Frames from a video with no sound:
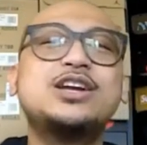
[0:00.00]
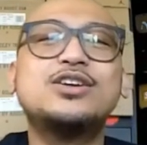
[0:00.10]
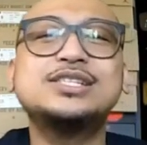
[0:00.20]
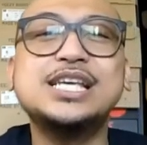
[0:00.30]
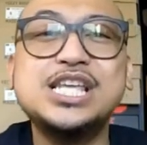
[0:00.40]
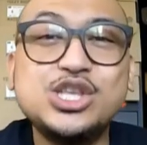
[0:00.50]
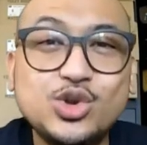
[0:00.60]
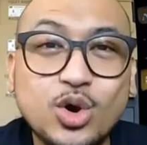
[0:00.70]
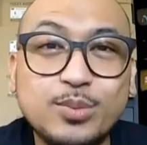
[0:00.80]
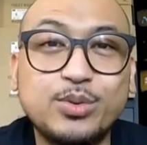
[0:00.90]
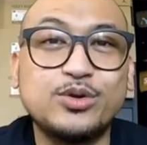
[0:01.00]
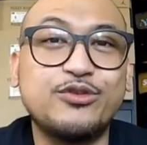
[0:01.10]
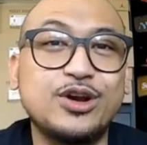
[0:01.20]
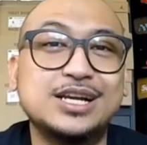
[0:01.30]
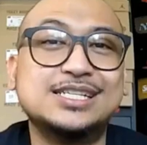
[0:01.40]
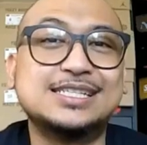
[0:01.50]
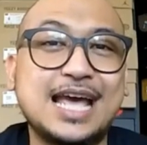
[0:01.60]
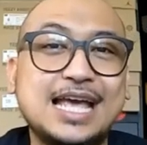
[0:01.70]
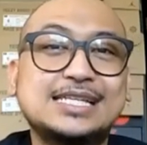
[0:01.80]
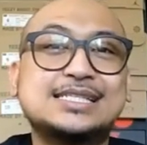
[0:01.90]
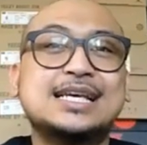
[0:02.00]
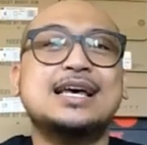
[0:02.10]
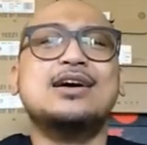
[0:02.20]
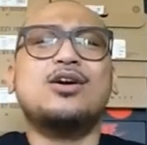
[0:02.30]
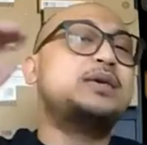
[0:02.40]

of sneakers in your preferred size.